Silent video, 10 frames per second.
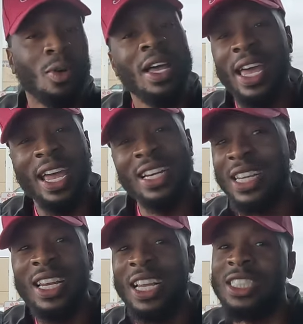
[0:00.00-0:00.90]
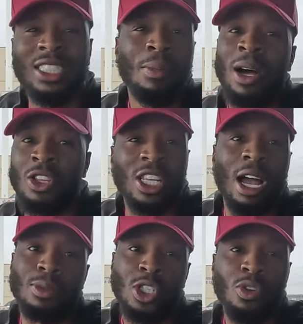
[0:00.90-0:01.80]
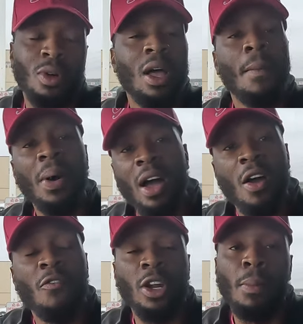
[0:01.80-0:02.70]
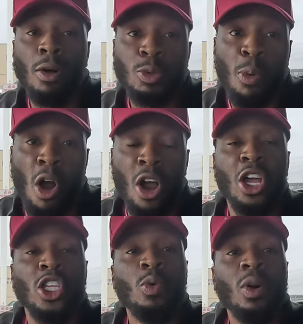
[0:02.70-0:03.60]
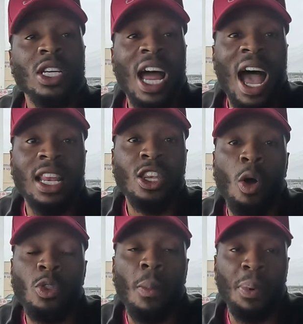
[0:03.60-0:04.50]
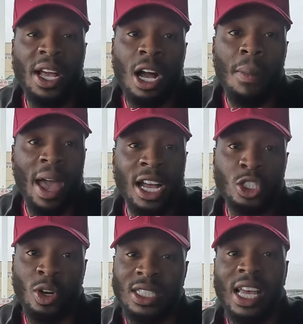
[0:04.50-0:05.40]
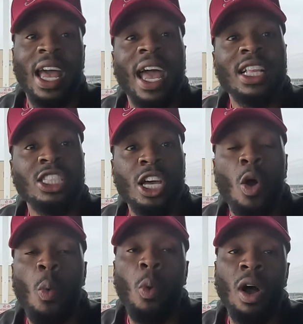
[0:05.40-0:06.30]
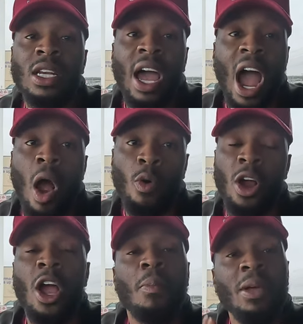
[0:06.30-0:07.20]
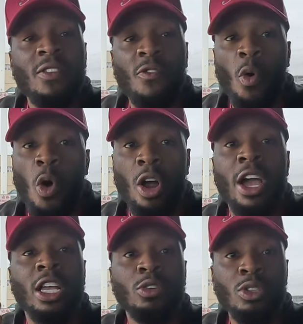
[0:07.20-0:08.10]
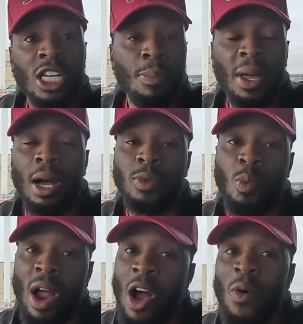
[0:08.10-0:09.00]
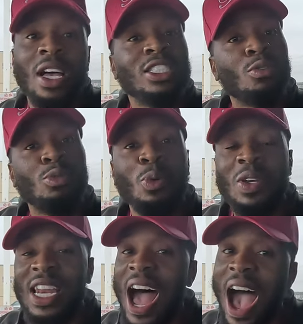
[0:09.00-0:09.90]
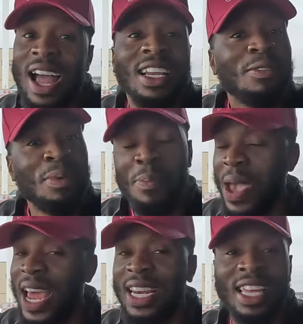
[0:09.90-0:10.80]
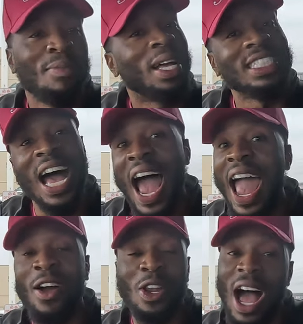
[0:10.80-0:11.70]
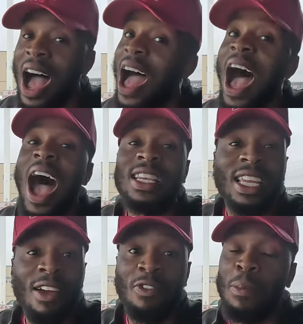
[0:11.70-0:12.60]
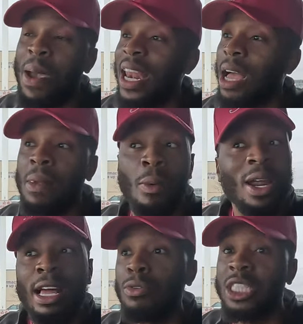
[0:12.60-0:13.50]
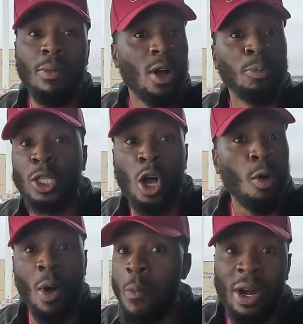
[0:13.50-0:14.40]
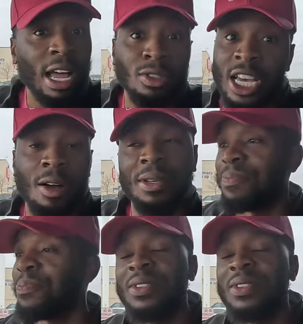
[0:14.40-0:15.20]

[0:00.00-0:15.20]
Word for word: So, and then it's some other times too. But for the most part, you will not know the pickup address until one hour before you need to pick up the route. So do not be panicking because I, I ain't gonna lie. I definitely panic. I'm like, when they gonna tell me where I'm supposed to go? When, when they gonna tell me?